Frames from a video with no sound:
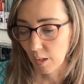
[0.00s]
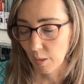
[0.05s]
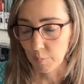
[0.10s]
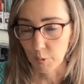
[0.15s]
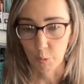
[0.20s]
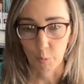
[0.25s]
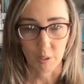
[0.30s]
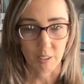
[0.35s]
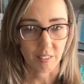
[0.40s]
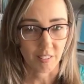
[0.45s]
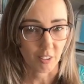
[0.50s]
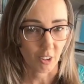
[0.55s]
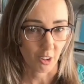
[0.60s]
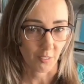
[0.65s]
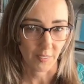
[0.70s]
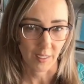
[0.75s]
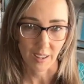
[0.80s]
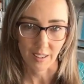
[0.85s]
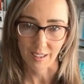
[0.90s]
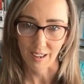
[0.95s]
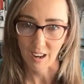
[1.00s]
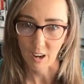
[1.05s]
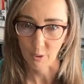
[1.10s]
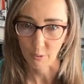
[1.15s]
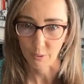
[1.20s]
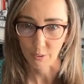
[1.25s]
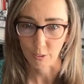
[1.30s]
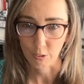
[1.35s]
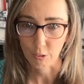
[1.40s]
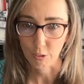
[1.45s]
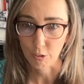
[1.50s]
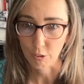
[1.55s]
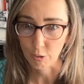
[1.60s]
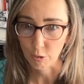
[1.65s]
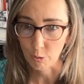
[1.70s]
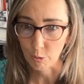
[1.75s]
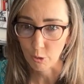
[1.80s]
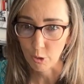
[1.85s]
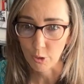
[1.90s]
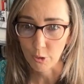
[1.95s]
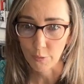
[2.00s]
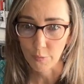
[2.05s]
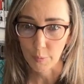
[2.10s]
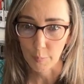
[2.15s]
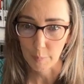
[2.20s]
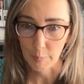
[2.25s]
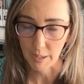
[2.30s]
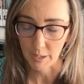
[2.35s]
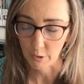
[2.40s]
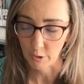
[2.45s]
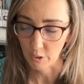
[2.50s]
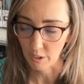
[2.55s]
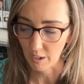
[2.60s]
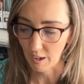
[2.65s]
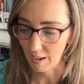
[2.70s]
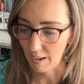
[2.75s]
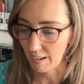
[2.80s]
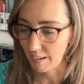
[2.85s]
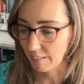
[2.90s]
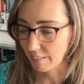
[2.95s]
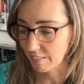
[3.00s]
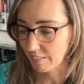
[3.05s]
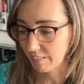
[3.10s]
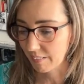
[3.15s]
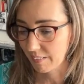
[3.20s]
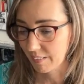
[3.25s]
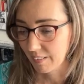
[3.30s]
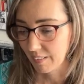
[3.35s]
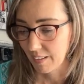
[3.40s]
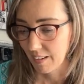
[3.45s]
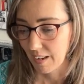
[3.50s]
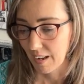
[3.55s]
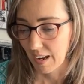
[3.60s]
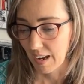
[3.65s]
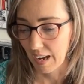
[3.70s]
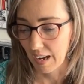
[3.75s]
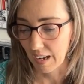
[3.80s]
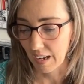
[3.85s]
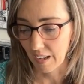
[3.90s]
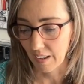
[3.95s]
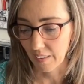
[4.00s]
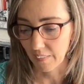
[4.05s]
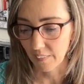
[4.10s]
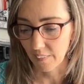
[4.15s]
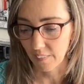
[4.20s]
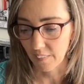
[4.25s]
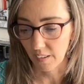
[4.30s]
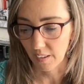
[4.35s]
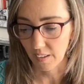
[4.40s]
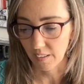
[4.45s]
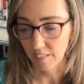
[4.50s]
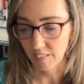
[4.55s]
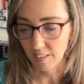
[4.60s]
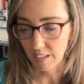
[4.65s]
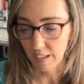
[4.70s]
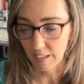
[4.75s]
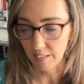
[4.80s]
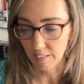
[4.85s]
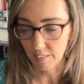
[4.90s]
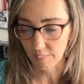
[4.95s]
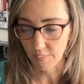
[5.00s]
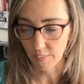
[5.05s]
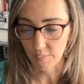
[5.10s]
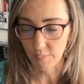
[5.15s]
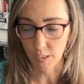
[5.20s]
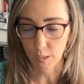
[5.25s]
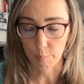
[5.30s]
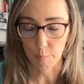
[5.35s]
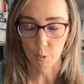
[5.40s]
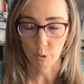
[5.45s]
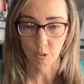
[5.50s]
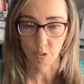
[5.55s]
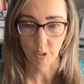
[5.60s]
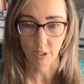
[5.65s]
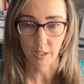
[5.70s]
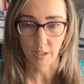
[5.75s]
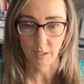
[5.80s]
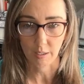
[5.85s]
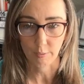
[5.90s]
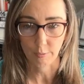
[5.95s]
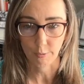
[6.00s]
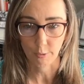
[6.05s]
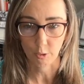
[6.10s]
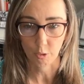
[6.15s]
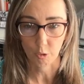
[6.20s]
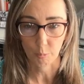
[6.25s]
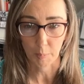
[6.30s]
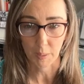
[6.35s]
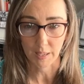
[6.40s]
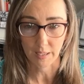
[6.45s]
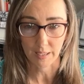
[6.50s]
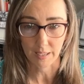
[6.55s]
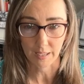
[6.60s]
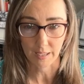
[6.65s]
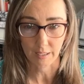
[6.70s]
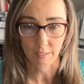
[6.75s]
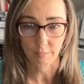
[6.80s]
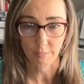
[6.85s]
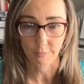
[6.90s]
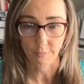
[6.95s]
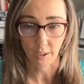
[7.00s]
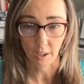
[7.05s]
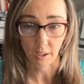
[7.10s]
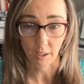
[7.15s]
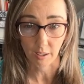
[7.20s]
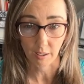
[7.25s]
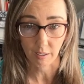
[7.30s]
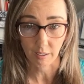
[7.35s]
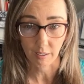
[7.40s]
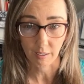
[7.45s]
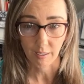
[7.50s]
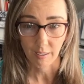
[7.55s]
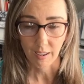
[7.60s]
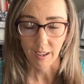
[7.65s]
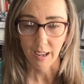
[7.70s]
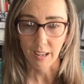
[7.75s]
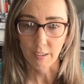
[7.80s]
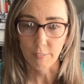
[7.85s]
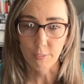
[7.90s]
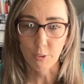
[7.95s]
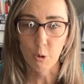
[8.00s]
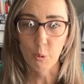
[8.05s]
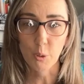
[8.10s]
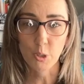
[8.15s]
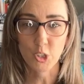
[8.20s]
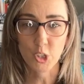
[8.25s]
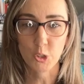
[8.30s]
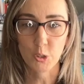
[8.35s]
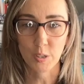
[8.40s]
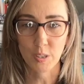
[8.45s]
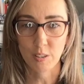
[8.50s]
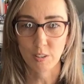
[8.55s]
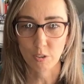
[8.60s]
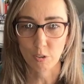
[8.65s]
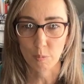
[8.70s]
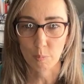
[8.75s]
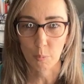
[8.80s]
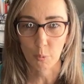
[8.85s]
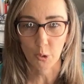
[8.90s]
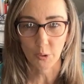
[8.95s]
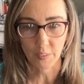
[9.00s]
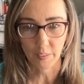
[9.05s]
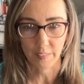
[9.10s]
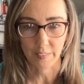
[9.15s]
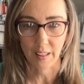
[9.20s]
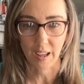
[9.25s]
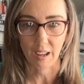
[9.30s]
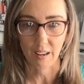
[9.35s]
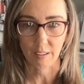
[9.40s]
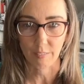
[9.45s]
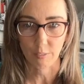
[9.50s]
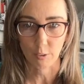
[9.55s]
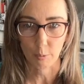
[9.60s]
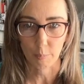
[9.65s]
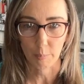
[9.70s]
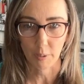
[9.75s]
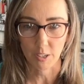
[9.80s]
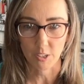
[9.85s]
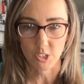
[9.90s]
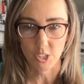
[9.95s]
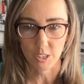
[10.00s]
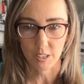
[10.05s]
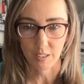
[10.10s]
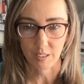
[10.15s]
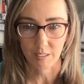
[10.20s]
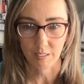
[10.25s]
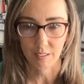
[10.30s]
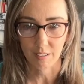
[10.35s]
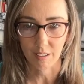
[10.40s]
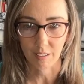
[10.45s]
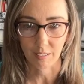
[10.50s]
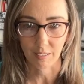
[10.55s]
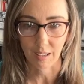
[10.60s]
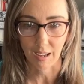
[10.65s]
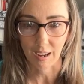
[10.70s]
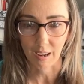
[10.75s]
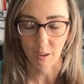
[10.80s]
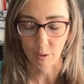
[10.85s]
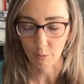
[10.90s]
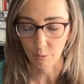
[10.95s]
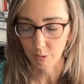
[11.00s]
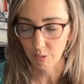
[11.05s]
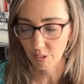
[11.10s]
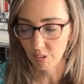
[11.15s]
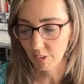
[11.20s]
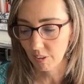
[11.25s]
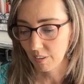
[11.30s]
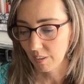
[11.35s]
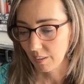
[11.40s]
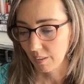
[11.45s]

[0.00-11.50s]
You want to start that now. The sooner the better, guys. And the 10 to 15% for spending and fun. And of course you can do more than that if your budget allows.